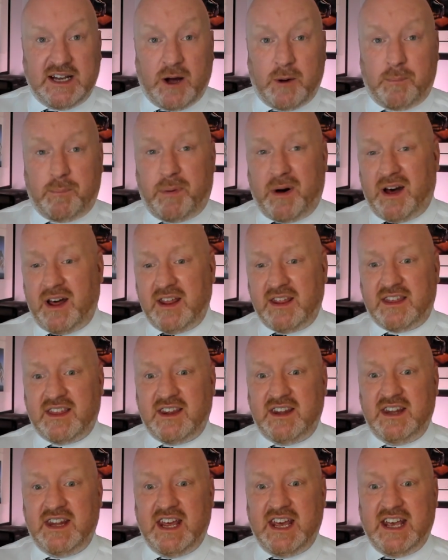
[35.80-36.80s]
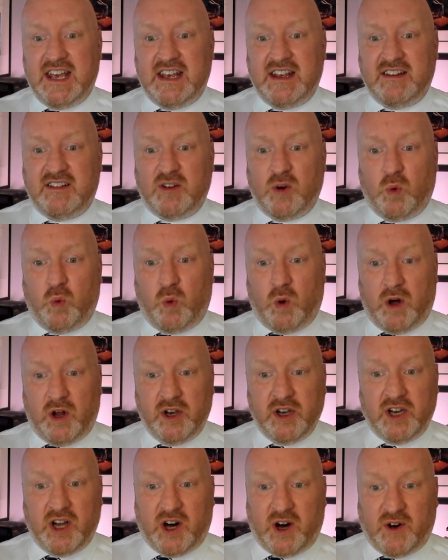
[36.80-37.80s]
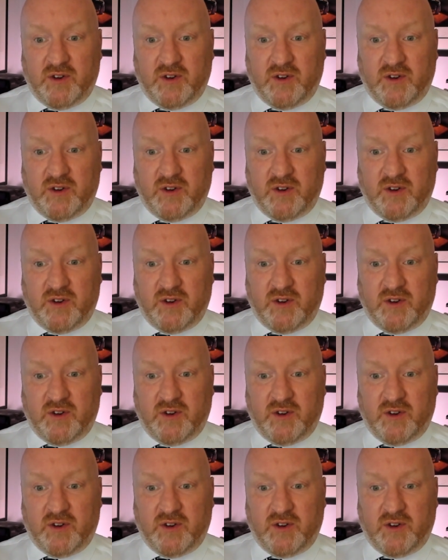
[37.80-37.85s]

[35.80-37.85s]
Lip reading: Python is one of